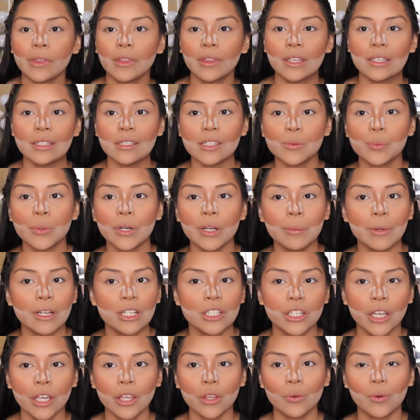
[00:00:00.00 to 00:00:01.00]
This is pretty
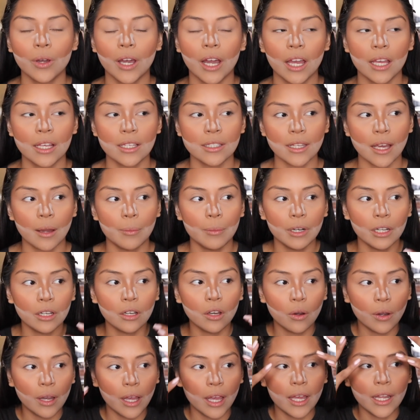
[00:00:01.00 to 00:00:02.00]
much it, you guys. I'm gonna
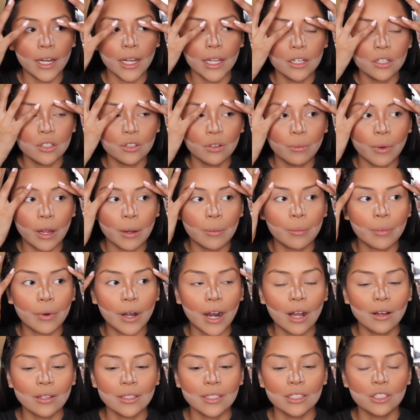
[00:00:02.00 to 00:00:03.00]
go ahead and do my
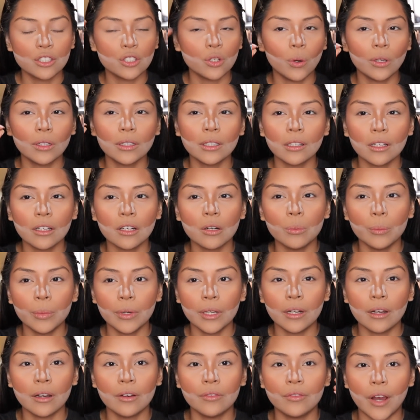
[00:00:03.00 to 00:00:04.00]
brows and do a little
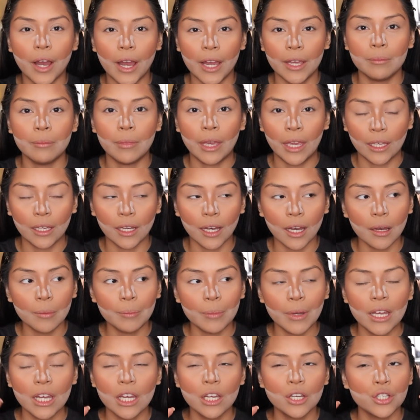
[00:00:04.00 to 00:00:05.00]
bit of eye
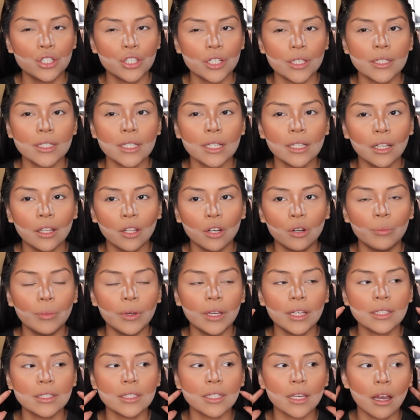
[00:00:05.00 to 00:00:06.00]
makeup, just a little
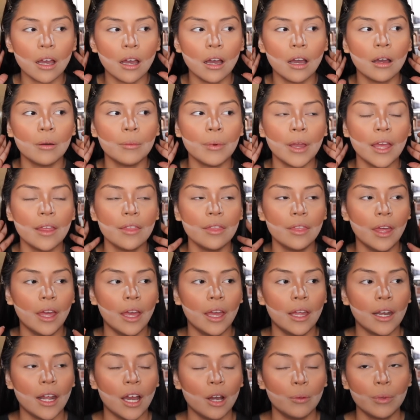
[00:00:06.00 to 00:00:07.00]
bit, and
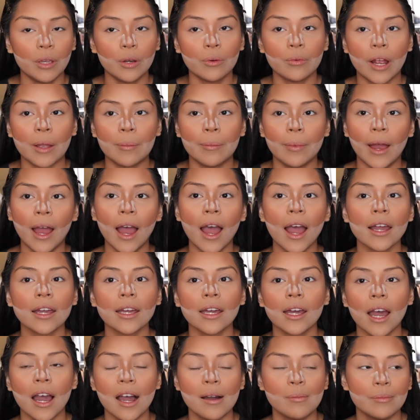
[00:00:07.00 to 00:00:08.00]
then I'll be right
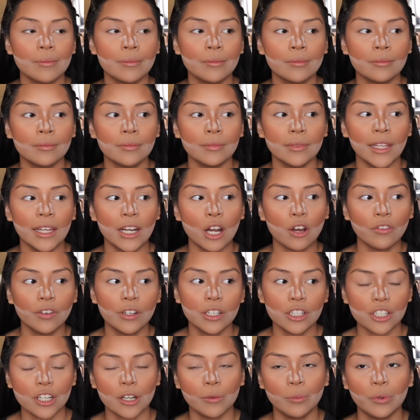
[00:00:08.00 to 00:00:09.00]
back. Then I'll
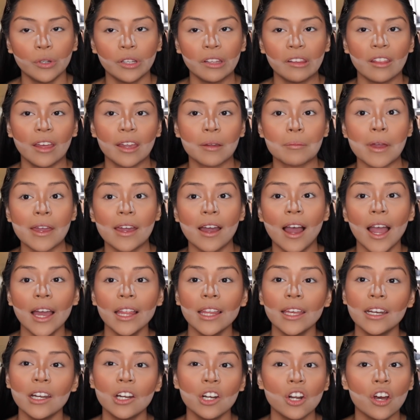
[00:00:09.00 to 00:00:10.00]
finish up with like my
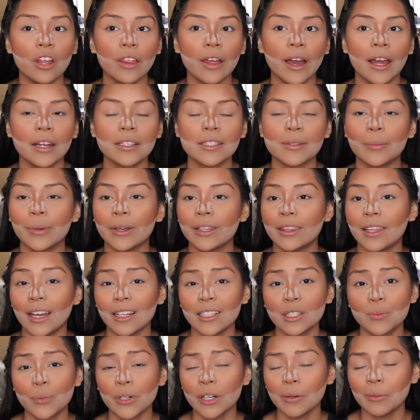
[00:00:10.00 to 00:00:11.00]
highlight and all that, but
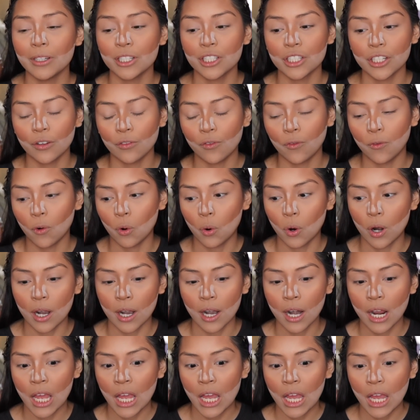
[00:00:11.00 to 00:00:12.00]
that's pretty much it
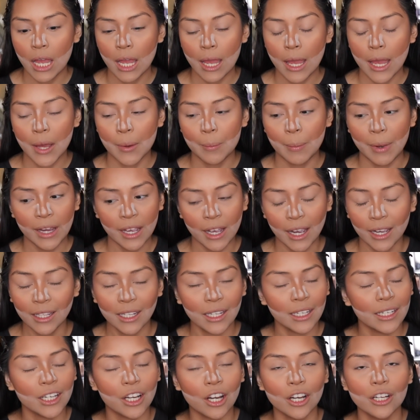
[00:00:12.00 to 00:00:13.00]
for my
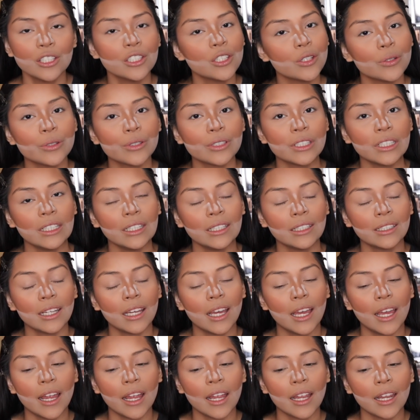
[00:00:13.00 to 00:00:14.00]
highlight and contour routine.
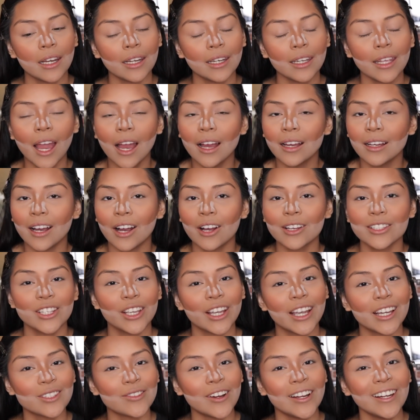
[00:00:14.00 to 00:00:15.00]
And yeah, I'll see
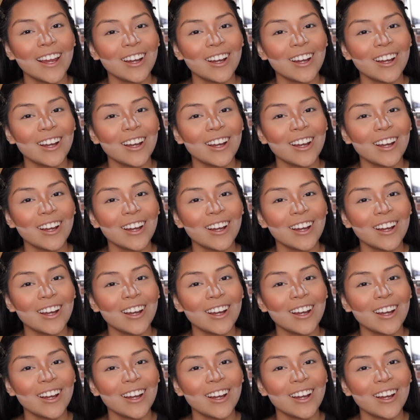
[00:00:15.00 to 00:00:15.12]
you guys right